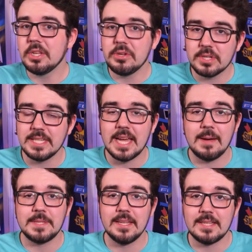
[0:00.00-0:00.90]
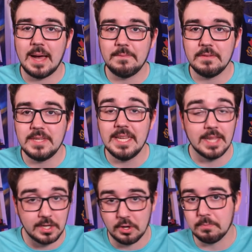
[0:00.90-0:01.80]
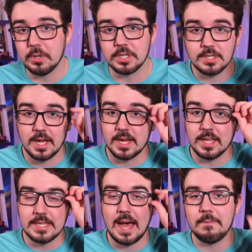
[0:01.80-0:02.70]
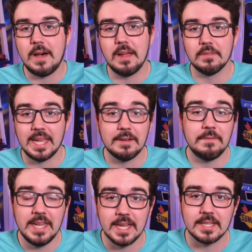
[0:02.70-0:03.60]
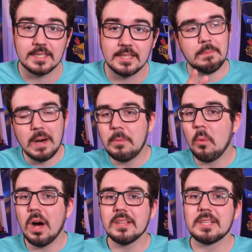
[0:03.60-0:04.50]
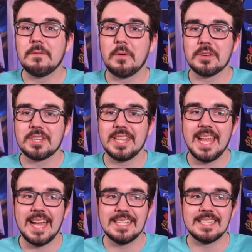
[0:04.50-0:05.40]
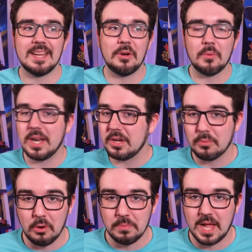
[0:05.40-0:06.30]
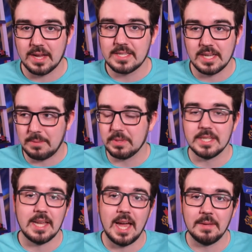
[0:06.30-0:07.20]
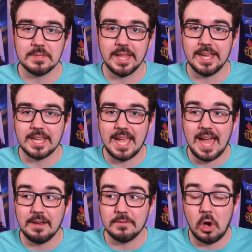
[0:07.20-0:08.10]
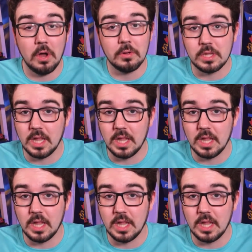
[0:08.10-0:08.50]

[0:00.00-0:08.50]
they're usually top 10, top 15, like Kurt Busch snuck into the top 5 late at Phoenix. But Bubba Wallace, unfortunately, has run into roadblocks a couple of times. Like at Auto